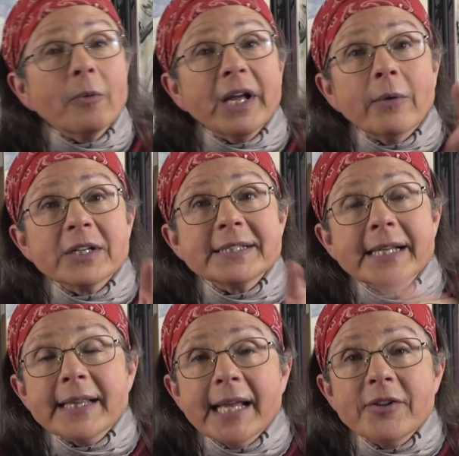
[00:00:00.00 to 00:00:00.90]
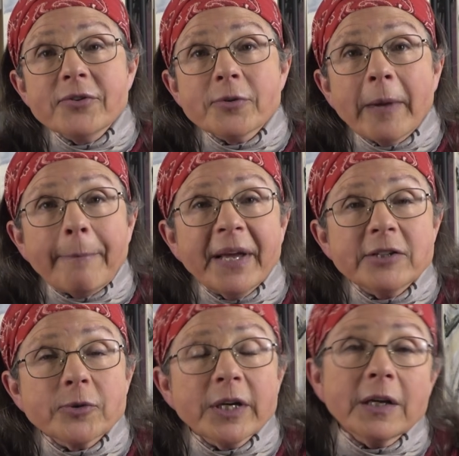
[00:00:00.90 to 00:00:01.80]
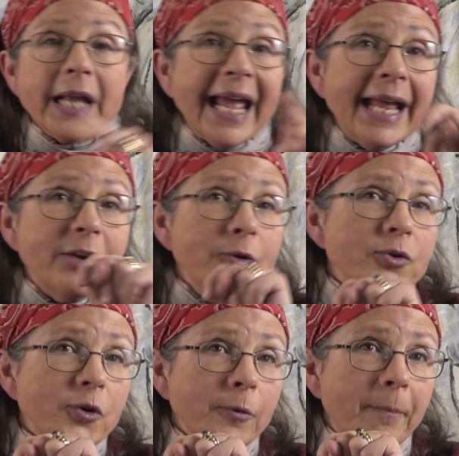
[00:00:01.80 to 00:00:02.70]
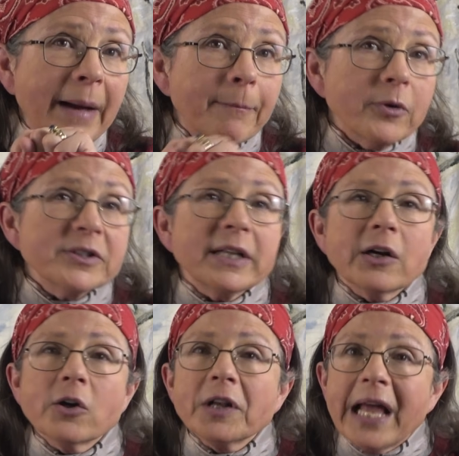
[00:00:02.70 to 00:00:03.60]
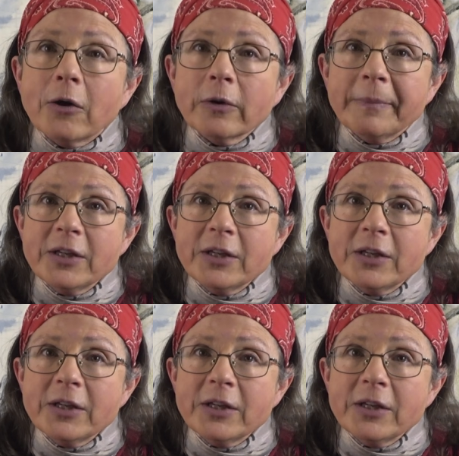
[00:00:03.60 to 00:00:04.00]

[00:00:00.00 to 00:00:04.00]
the way, I want to say thank you to my Patreon and YouTube members that are allowing